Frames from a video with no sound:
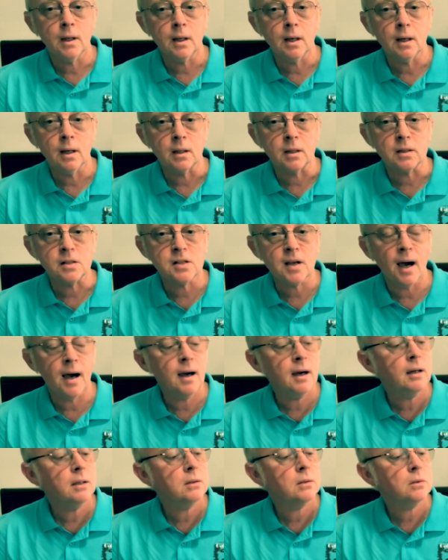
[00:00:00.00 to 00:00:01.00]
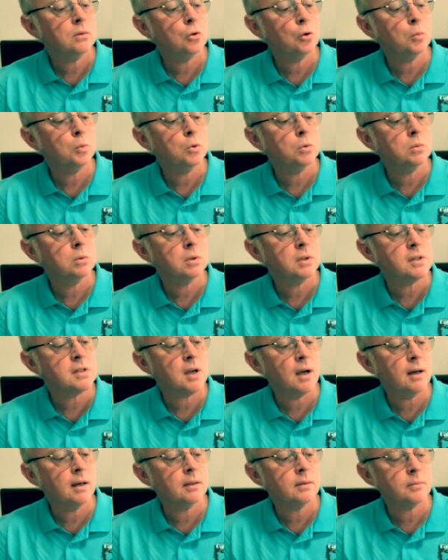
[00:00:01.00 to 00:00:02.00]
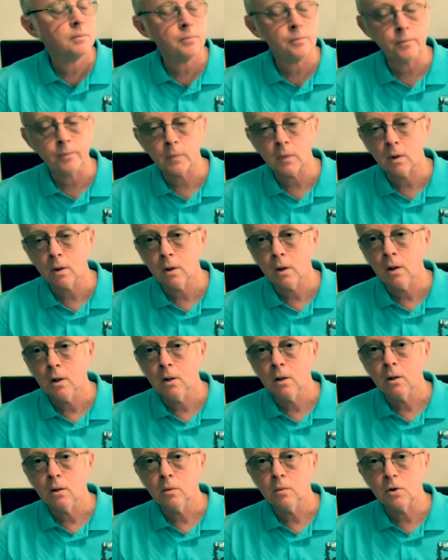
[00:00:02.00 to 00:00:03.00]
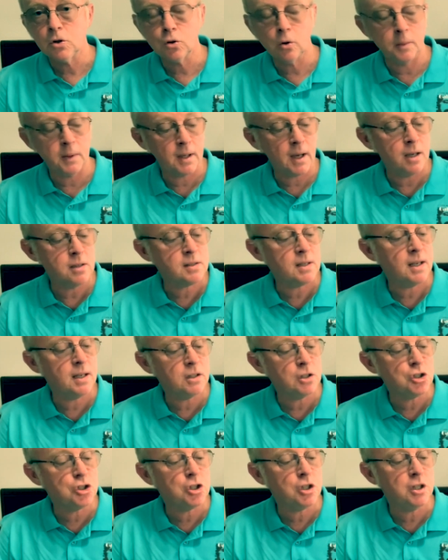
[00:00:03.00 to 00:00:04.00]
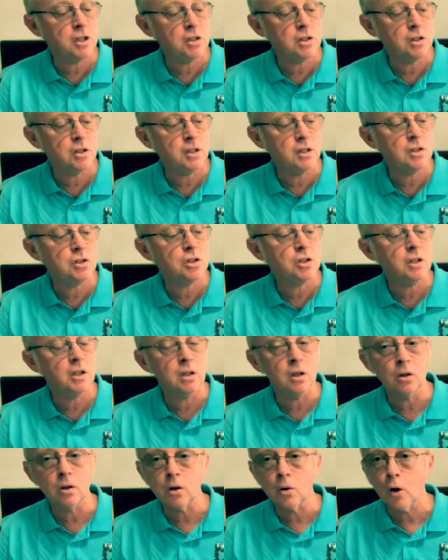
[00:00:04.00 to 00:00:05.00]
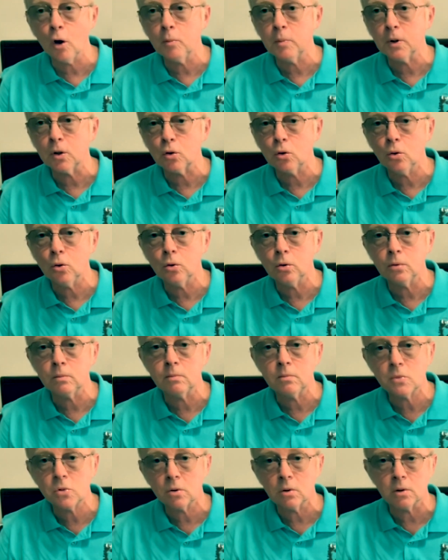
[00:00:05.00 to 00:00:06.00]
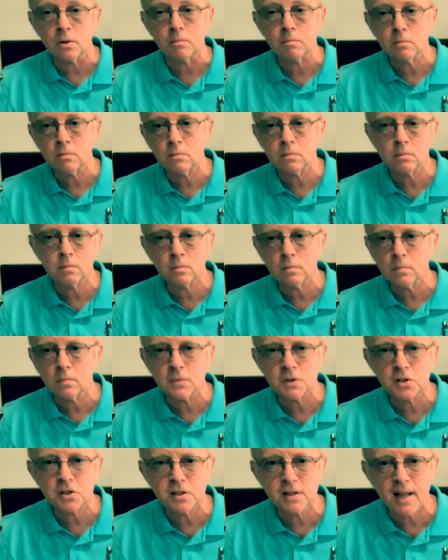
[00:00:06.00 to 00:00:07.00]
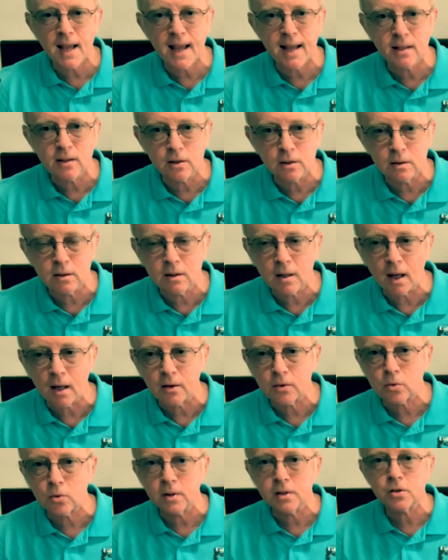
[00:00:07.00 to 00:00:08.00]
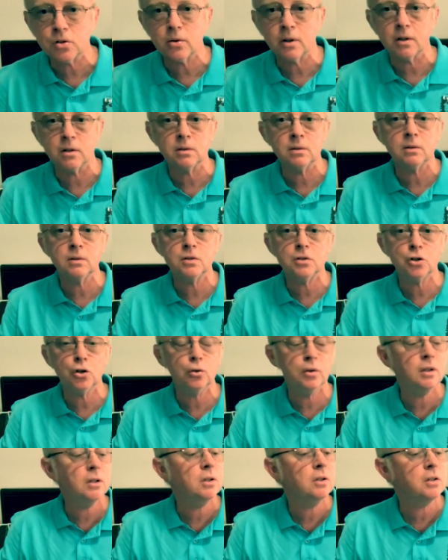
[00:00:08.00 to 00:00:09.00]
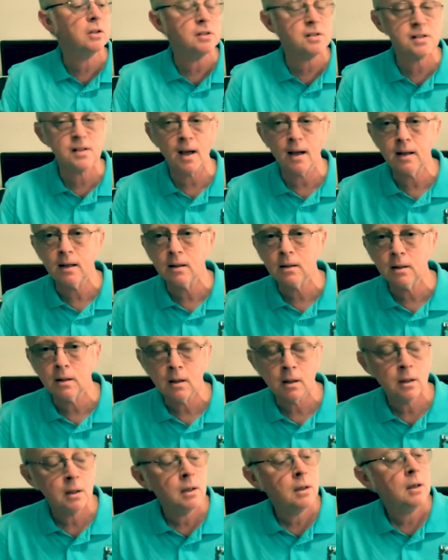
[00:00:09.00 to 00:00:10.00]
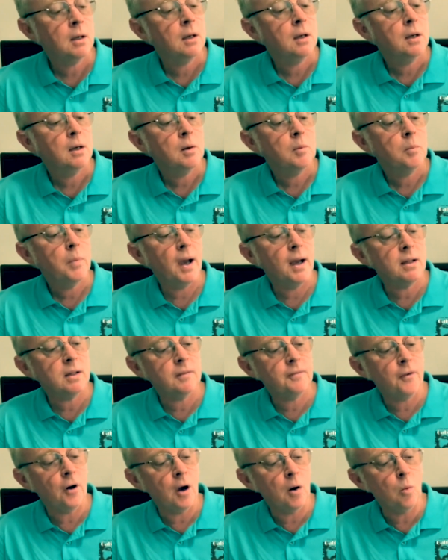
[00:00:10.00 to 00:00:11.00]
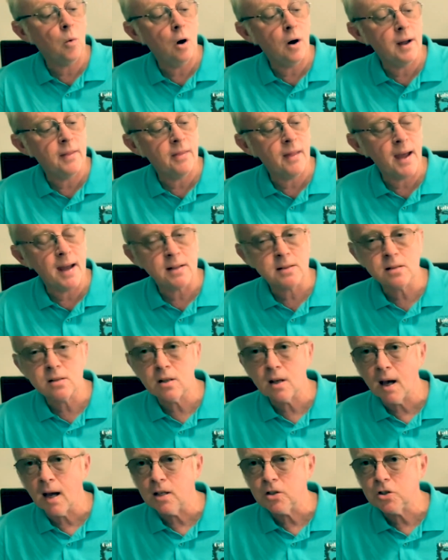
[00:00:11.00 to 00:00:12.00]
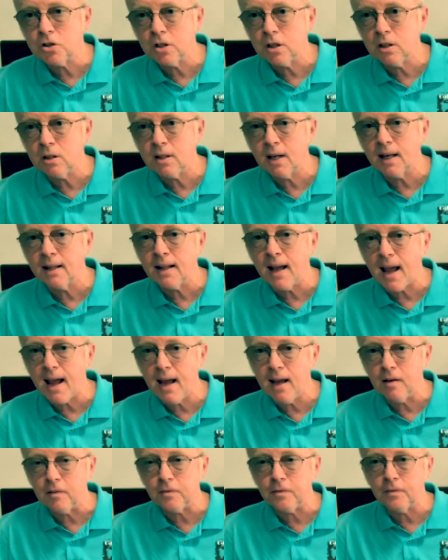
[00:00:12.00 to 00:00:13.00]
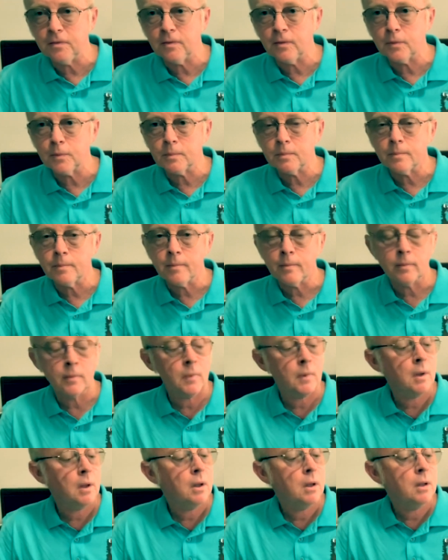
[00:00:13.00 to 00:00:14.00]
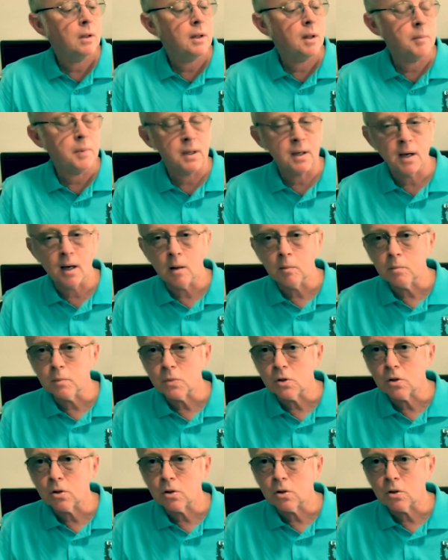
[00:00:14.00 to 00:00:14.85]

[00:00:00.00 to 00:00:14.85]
guitar, normal guitar, which normally goes down to G, D, G. You got your open chord, sort of standard 3-string tuning, you could say. But if I wind that G down to F, that becomes